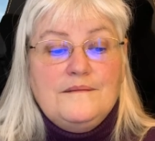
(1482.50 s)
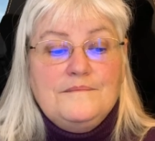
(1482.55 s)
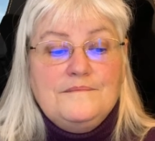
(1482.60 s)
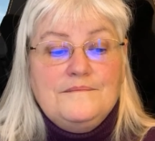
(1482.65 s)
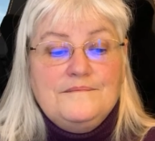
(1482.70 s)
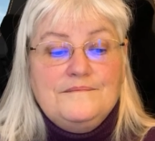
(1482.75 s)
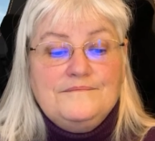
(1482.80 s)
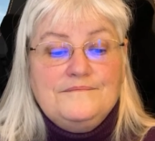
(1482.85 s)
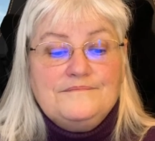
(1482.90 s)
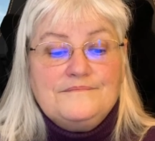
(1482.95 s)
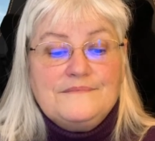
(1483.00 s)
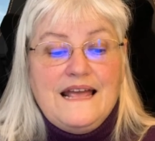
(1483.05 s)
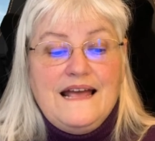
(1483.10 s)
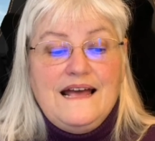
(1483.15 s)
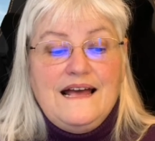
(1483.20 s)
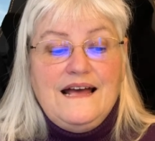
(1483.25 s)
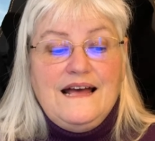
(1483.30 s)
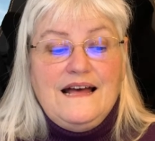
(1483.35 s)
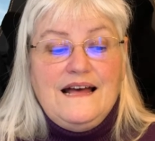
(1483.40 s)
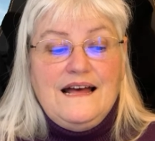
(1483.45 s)

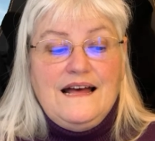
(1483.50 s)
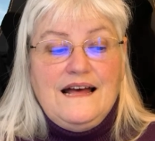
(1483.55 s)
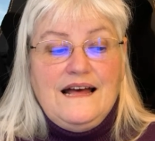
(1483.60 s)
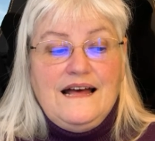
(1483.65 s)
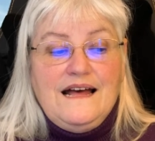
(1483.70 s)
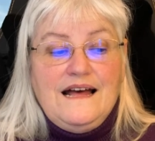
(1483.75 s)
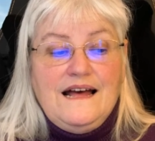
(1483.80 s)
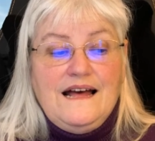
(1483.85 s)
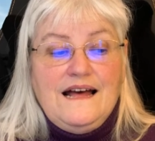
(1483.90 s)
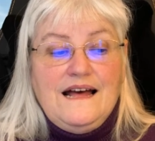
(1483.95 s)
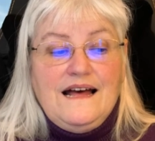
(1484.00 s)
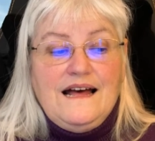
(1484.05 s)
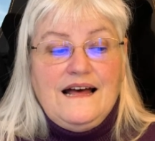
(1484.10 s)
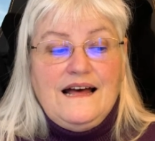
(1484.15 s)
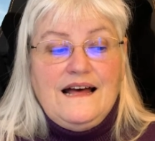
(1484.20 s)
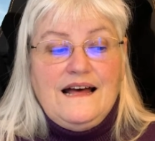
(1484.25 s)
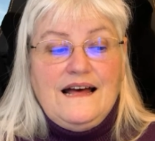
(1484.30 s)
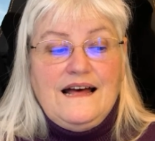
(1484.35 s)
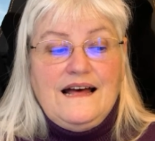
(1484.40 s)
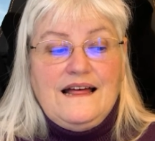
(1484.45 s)

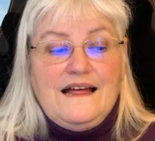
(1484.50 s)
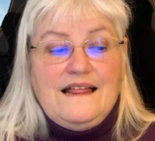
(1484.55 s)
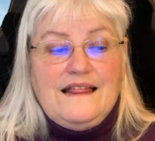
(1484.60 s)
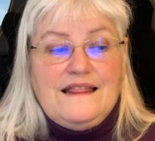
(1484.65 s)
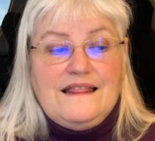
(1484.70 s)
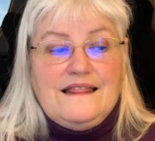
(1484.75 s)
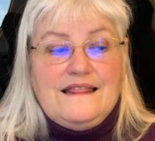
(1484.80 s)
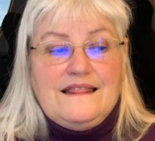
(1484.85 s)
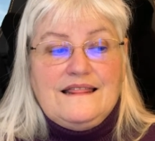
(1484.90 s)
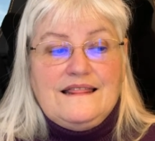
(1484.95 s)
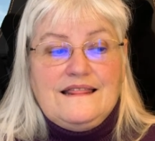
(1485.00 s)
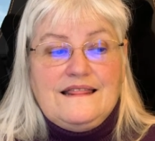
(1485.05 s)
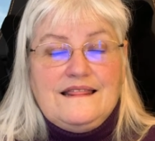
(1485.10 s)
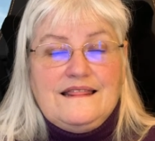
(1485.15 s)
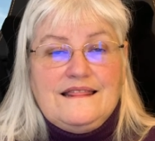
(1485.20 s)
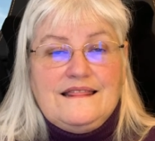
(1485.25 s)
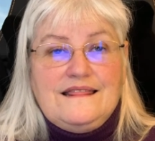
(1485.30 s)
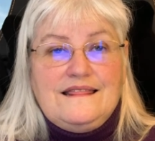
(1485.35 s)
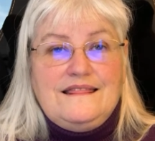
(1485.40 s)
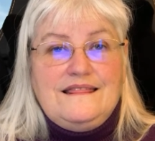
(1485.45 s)

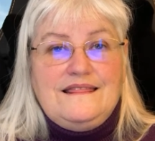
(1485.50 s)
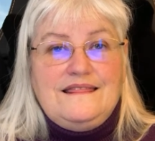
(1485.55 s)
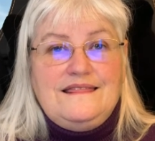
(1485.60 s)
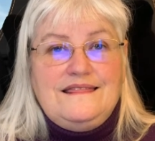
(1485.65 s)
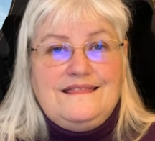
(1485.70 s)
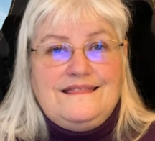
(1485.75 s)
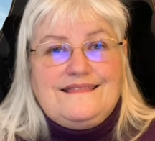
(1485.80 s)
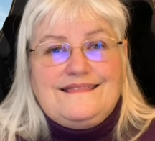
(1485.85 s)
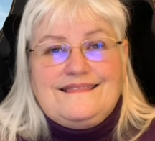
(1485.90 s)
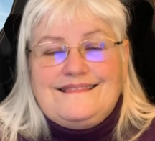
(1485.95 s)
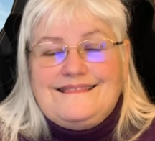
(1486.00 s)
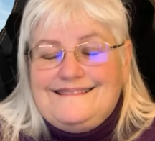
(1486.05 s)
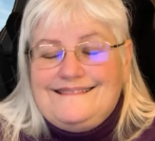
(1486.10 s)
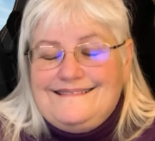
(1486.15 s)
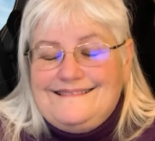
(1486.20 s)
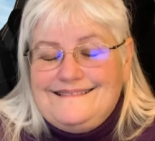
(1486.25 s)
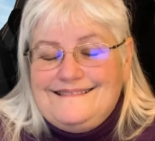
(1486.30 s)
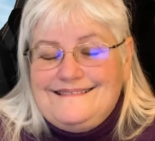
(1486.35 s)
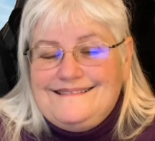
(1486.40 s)
Nobody speaks.